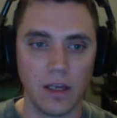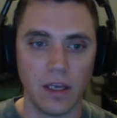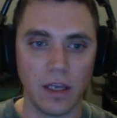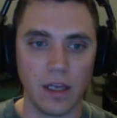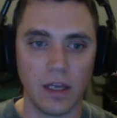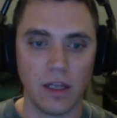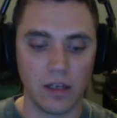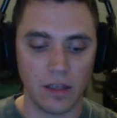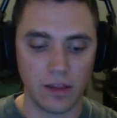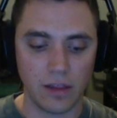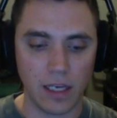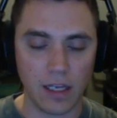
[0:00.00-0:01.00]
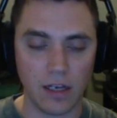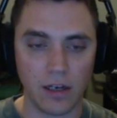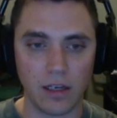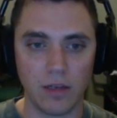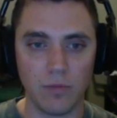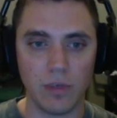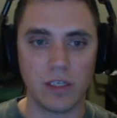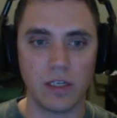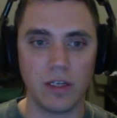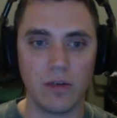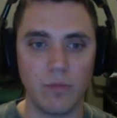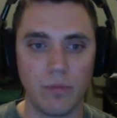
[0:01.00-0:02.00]
and that can be
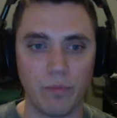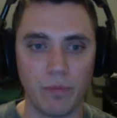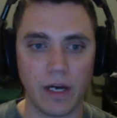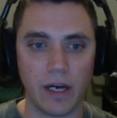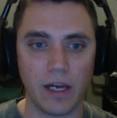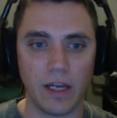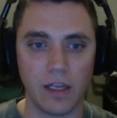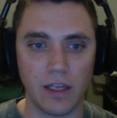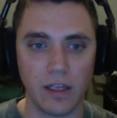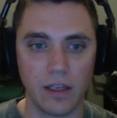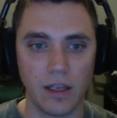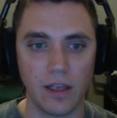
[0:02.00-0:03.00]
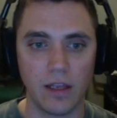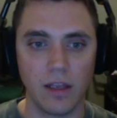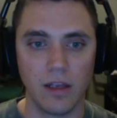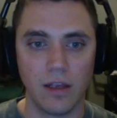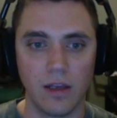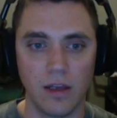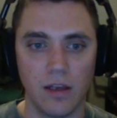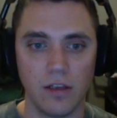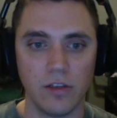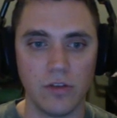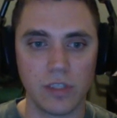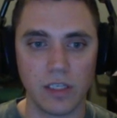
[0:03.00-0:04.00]
done by
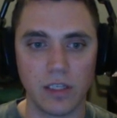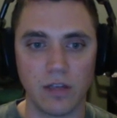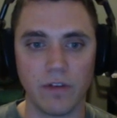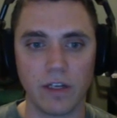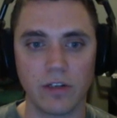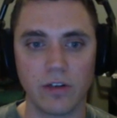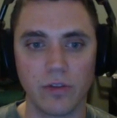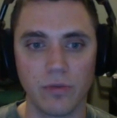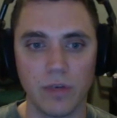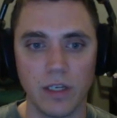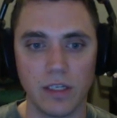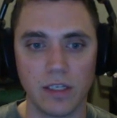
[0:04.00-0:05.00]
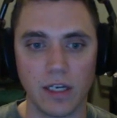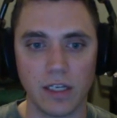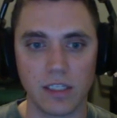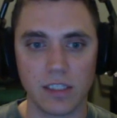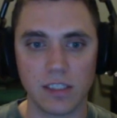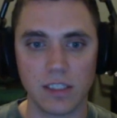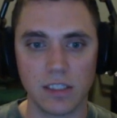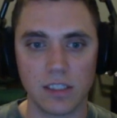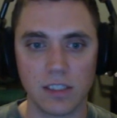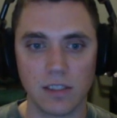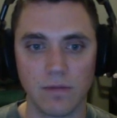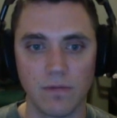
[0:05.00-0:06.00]
using the
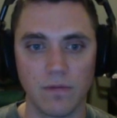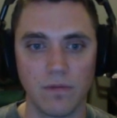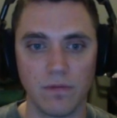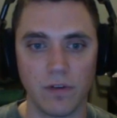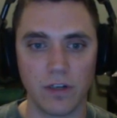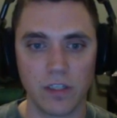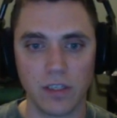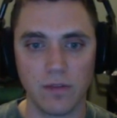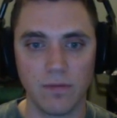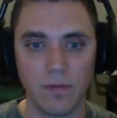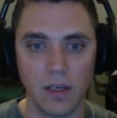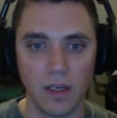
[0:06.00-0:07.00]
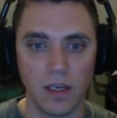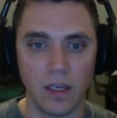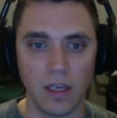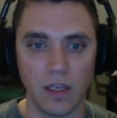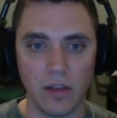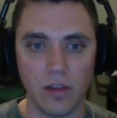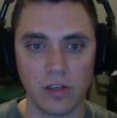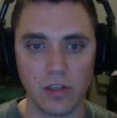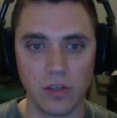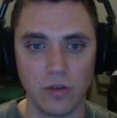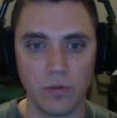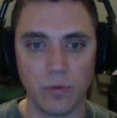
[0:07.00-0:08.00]
vector3.distance function and the
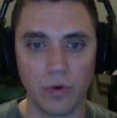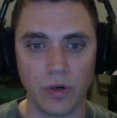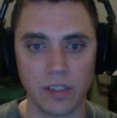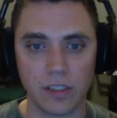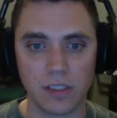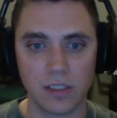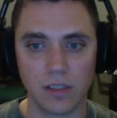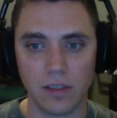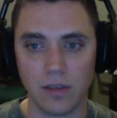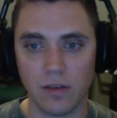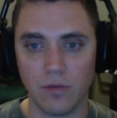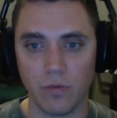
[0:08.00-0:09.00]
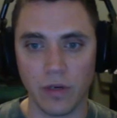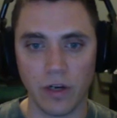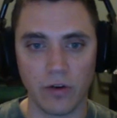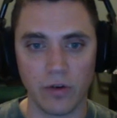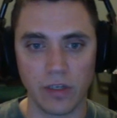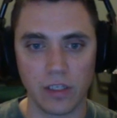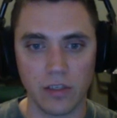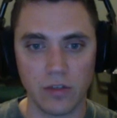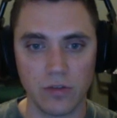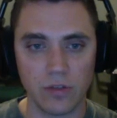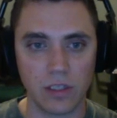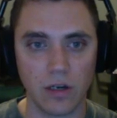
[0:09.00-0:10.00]
two points we are going to
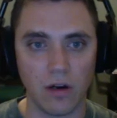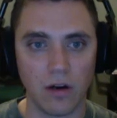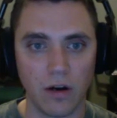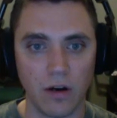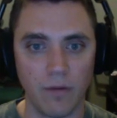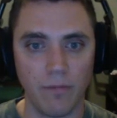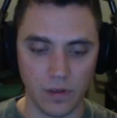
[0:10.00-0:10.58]
use are